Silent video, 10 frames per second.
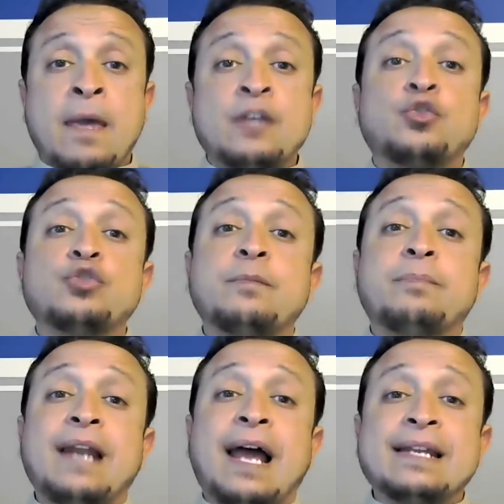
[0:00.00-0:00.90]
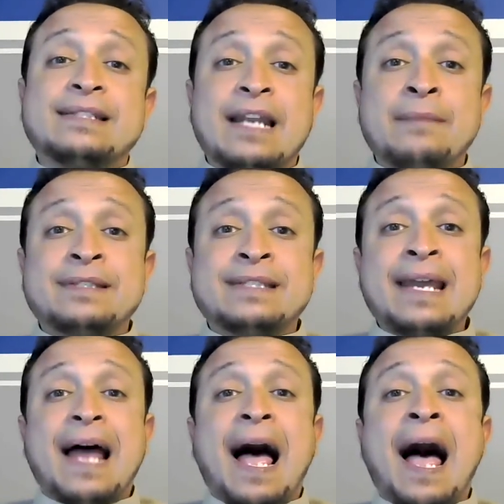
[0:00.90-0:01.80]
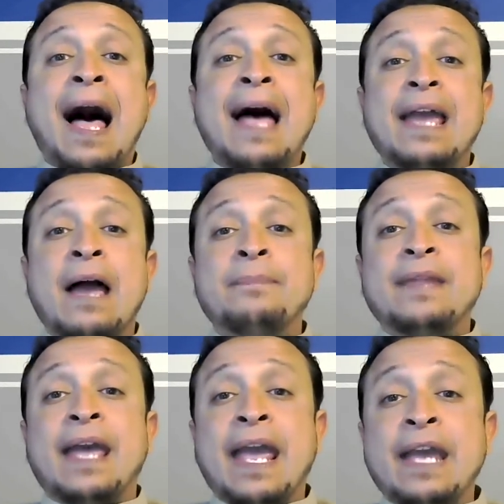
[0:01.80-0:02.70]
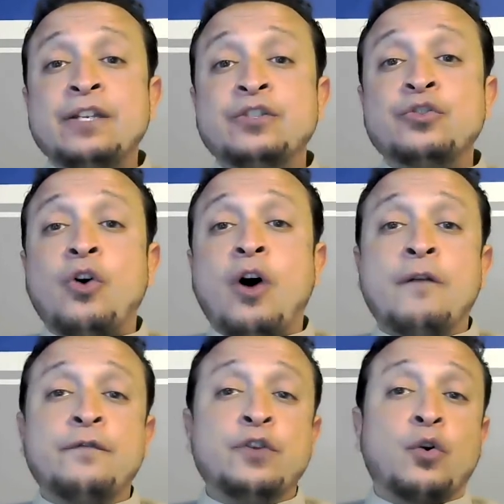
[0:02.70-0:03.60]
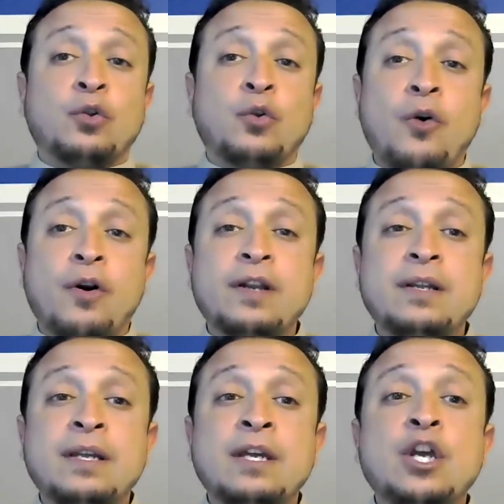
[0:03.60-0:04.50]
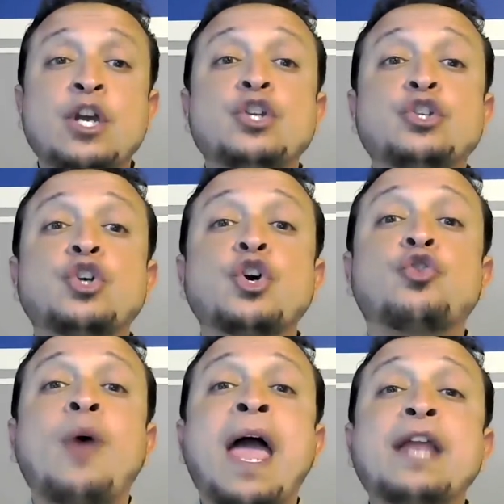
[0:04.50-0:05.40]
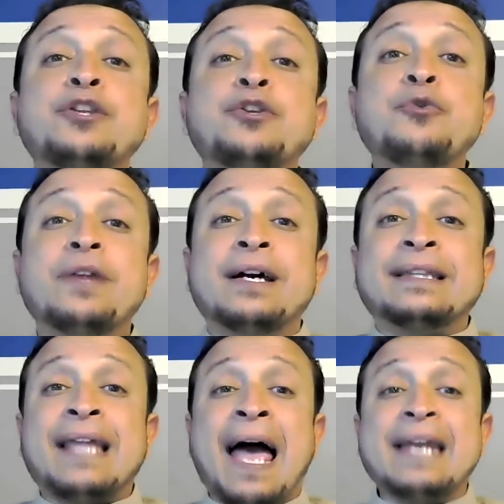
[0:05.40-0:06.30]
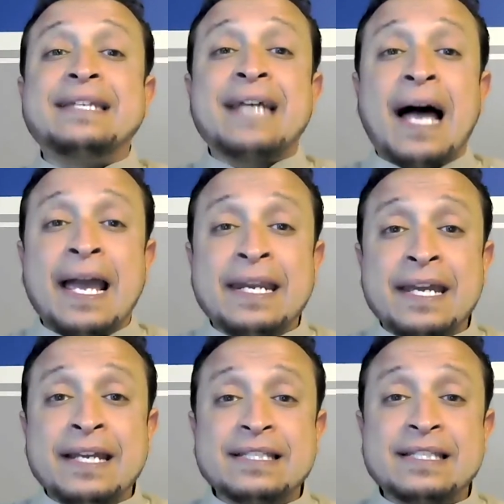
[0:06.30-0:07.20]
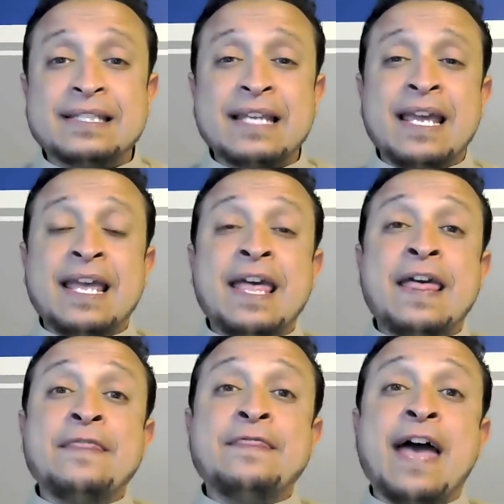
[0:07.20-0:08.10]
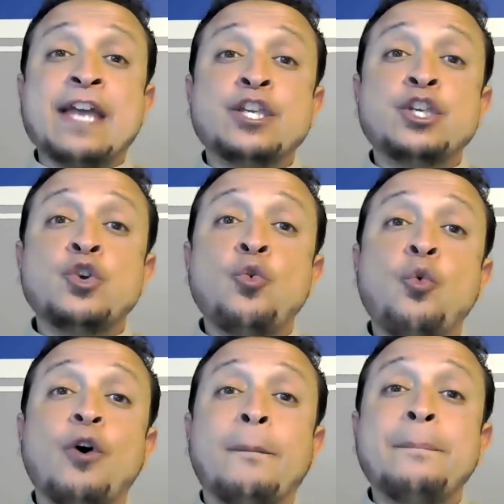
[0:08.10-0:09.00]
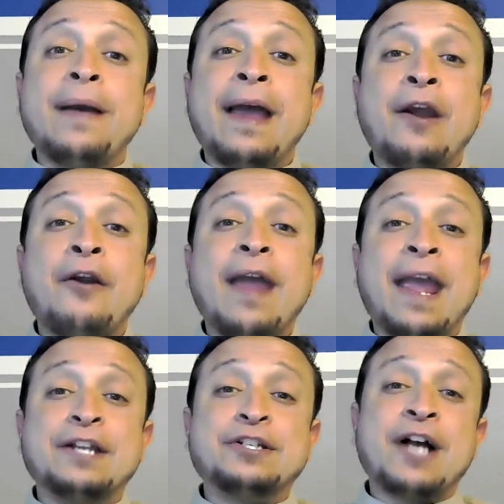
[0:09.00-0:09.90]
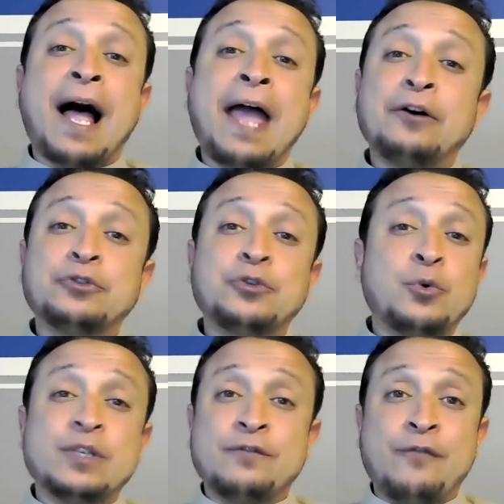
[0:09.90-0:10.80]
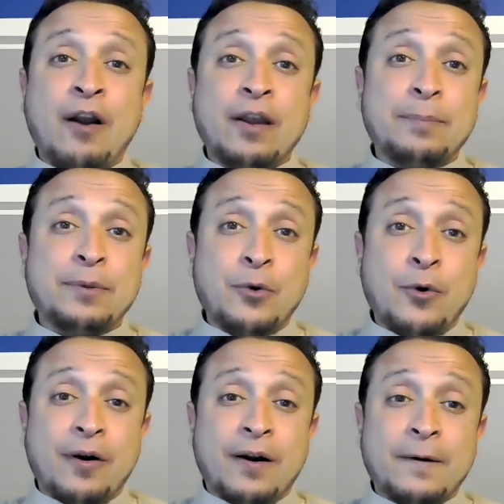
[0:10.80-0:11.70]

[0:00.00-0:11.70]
So Jibreel alayhi salam said, I am the angel of your Lord to grant you the glad tidings that you will bear a child who is very pure.